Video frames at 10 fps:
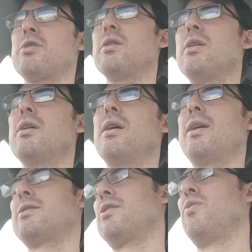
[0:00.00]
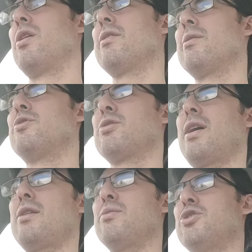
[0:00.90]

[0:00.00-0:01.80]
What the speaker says: I said, one of them took down a